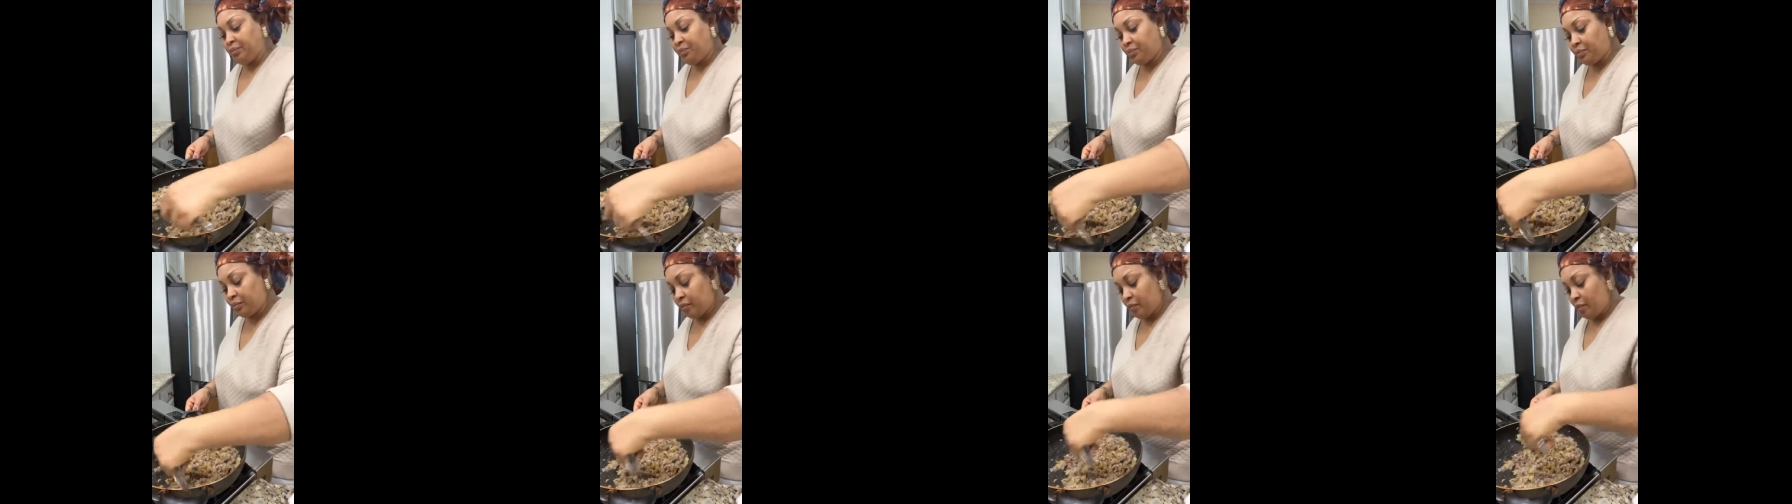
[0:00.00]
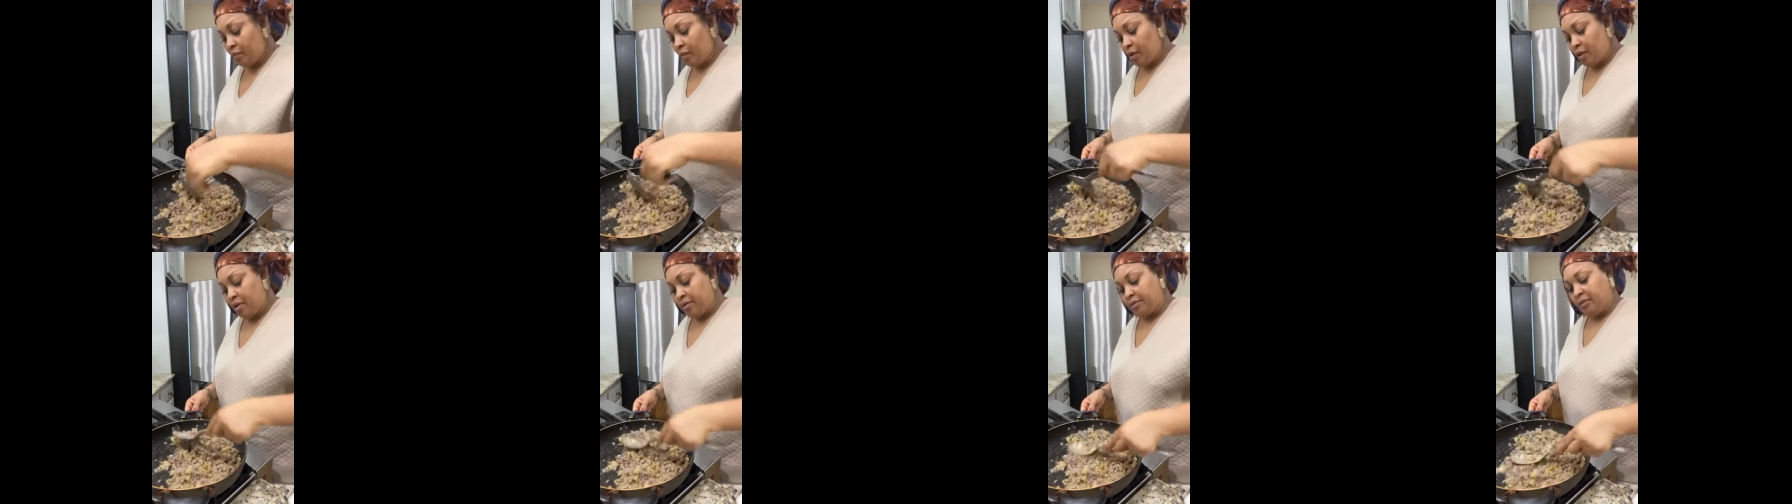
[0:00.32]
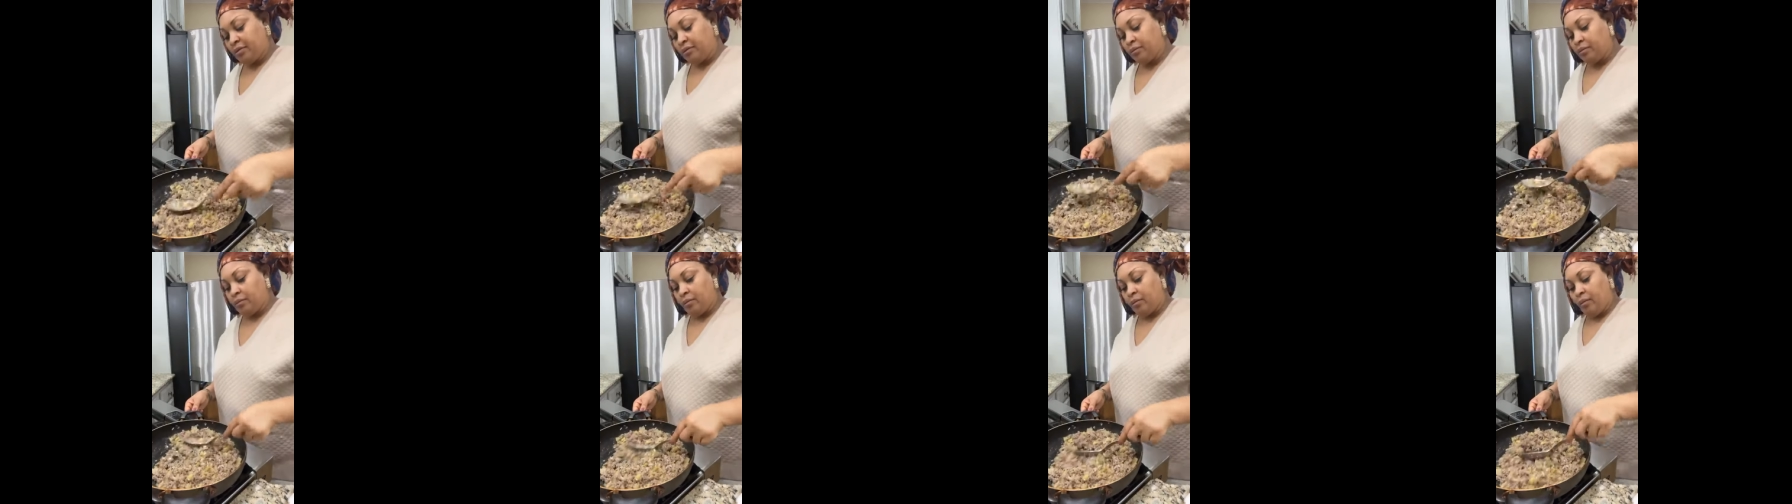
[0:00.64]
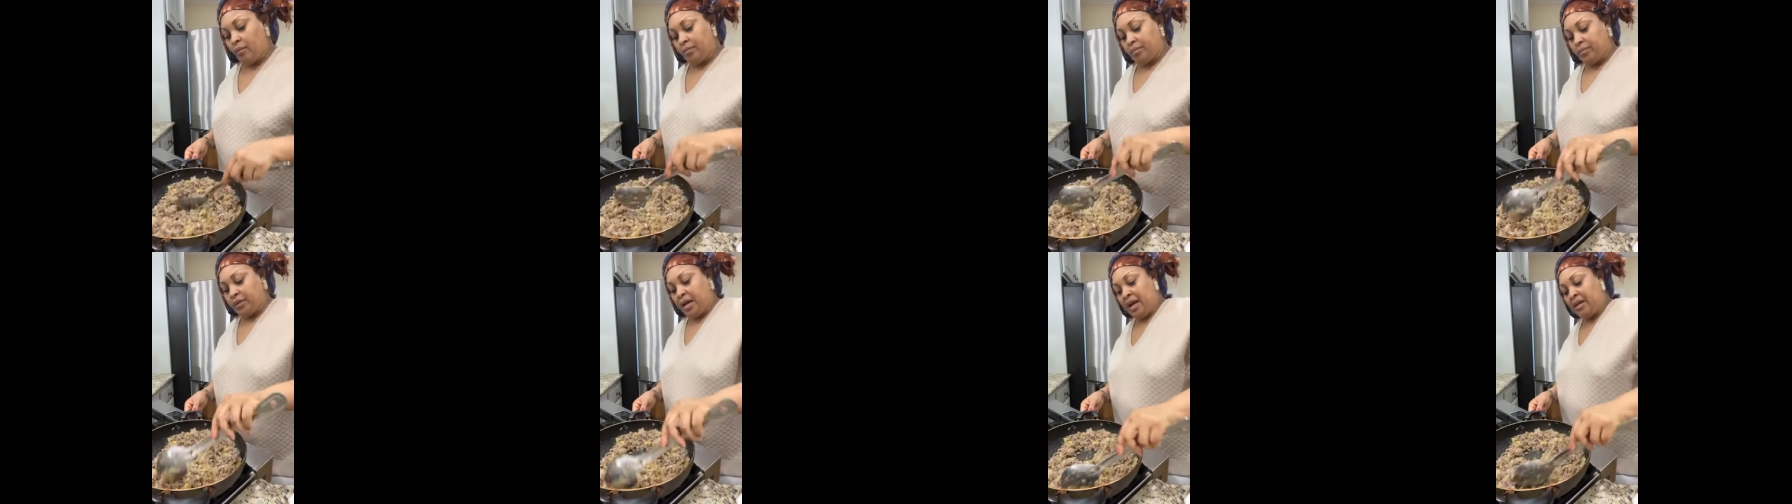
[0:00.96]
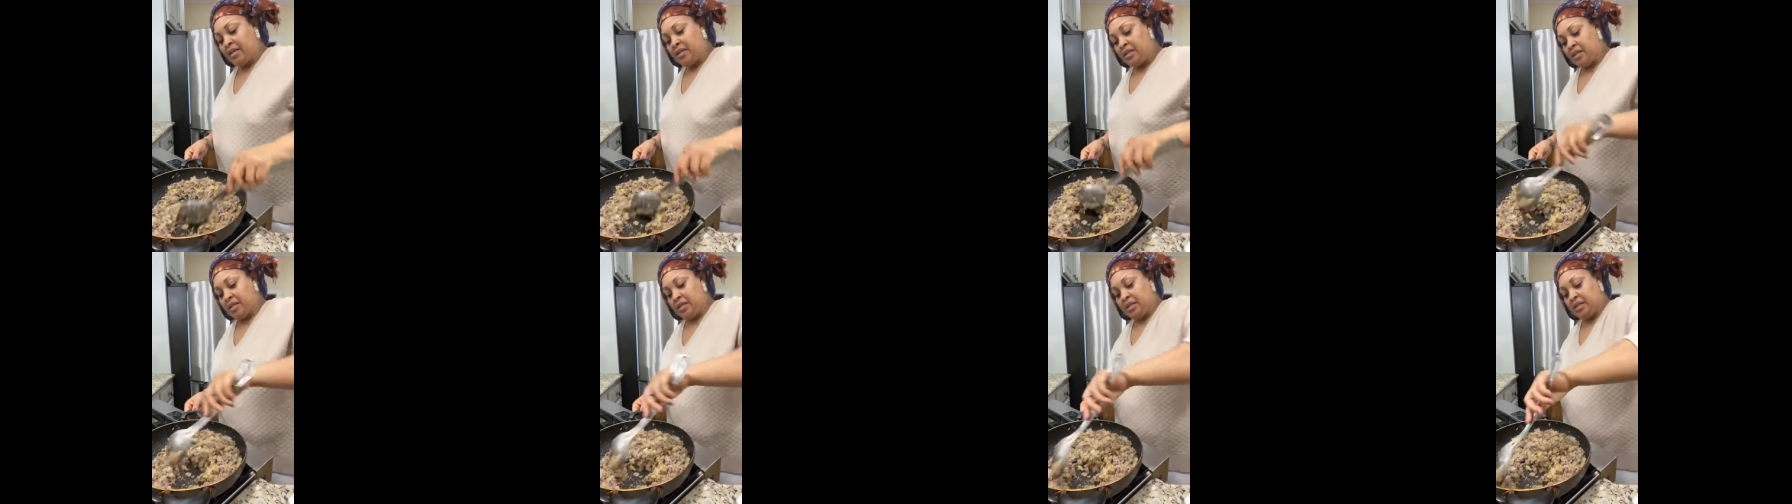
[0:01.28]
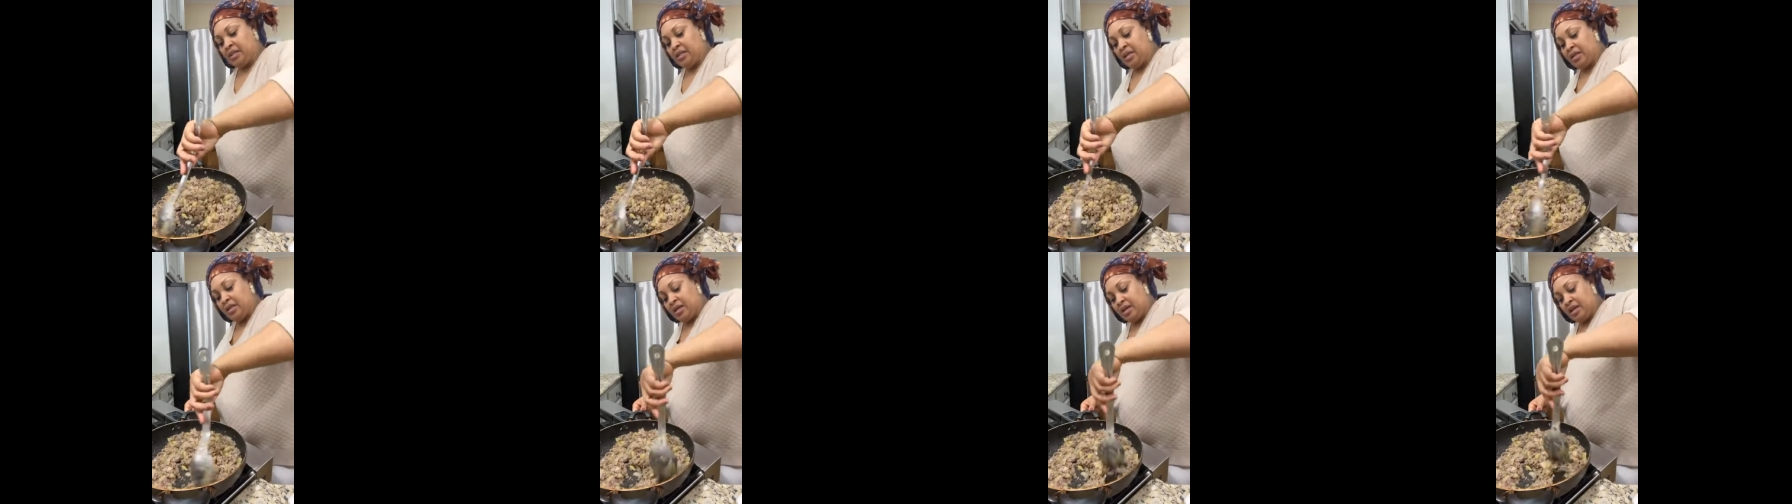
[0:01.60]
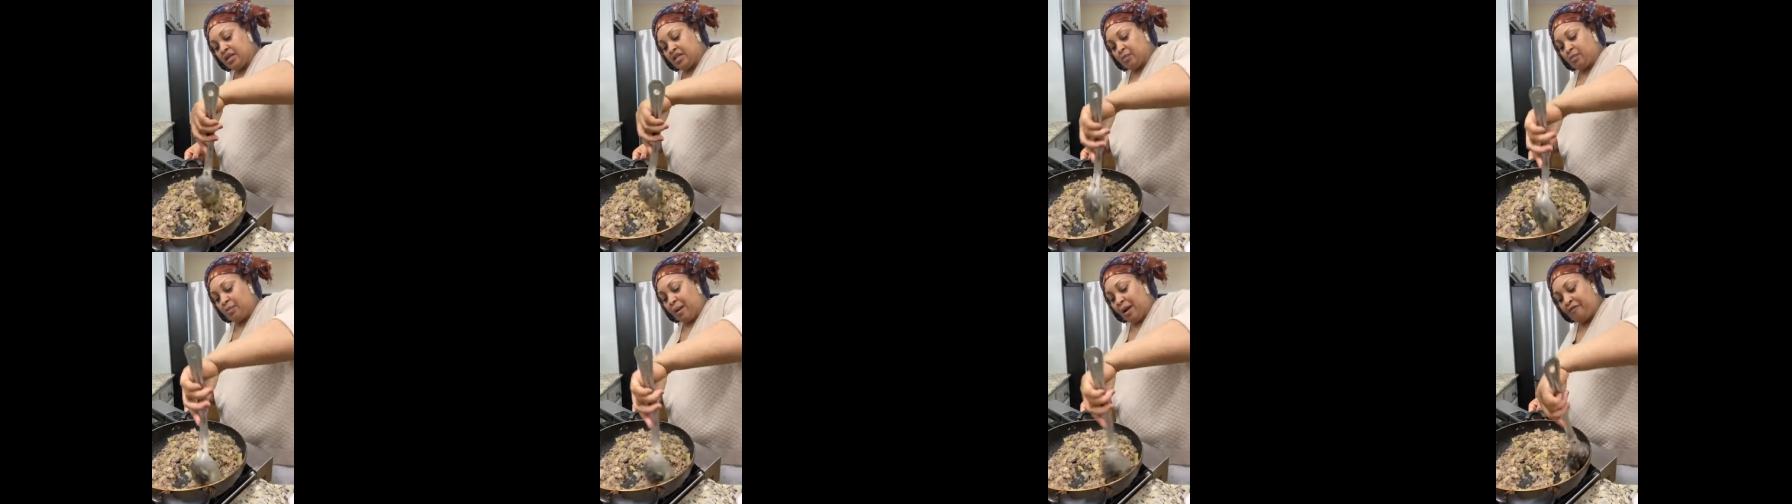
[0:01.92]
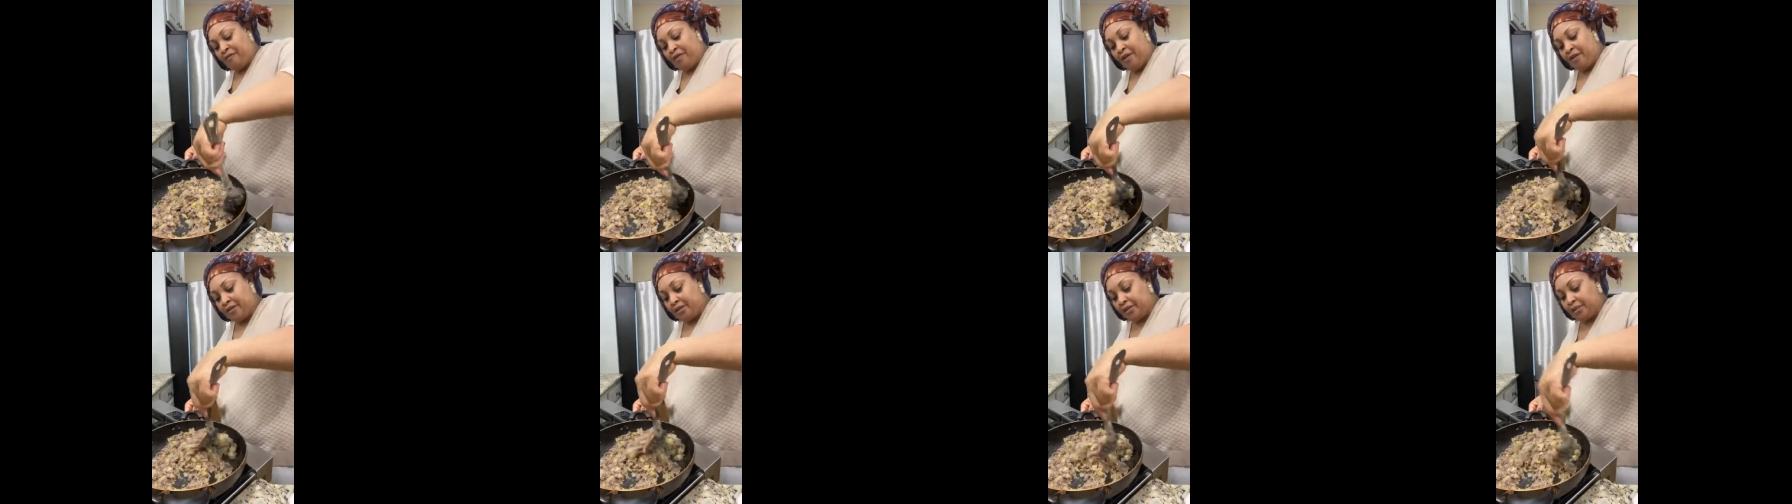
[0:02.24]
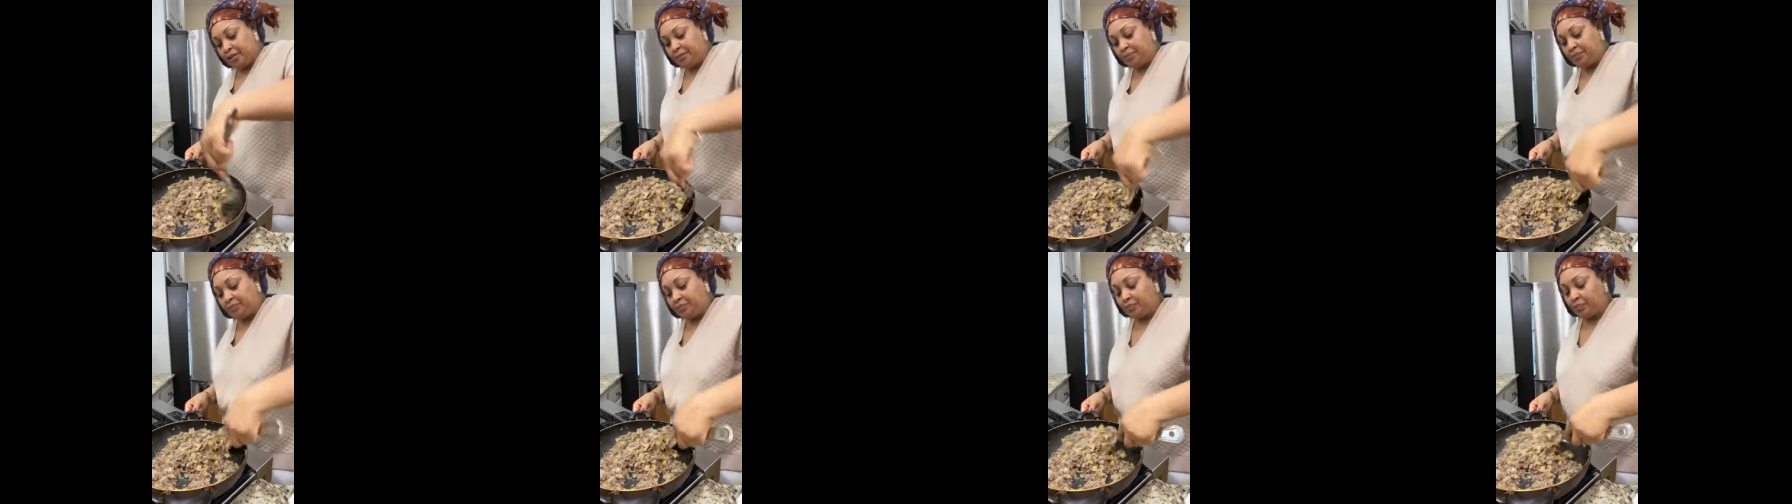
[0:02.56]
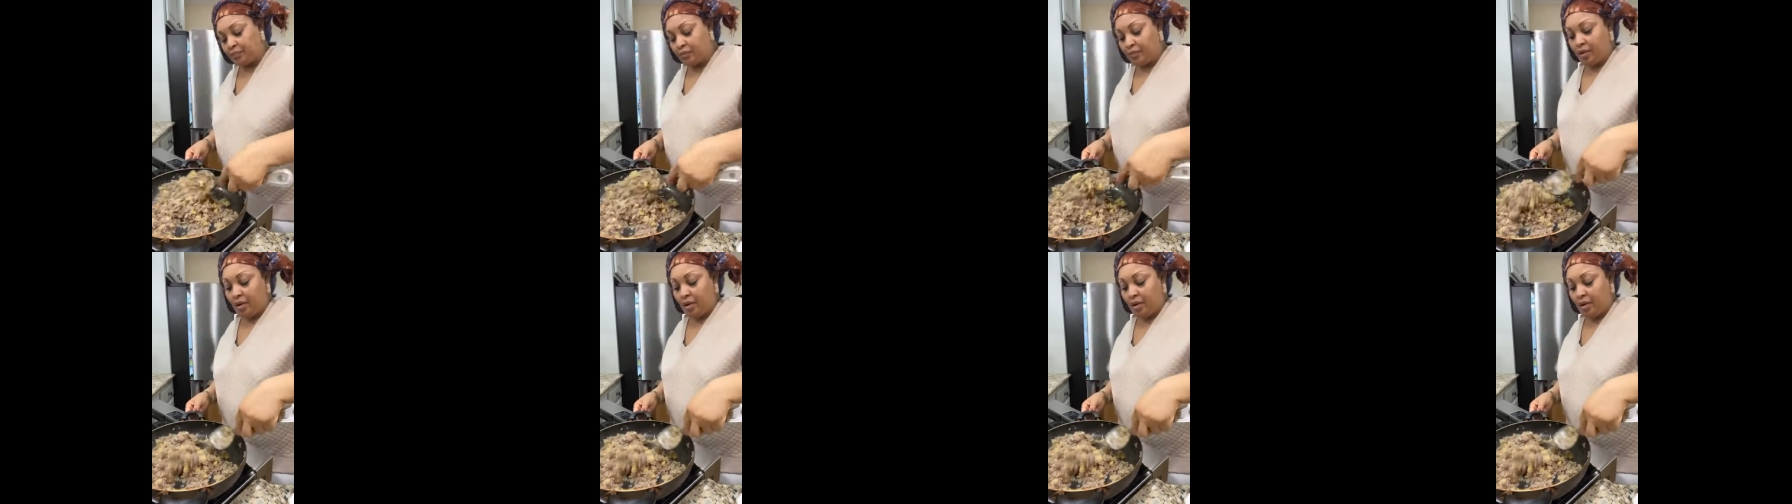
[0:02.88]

on. That seasoning is perfect.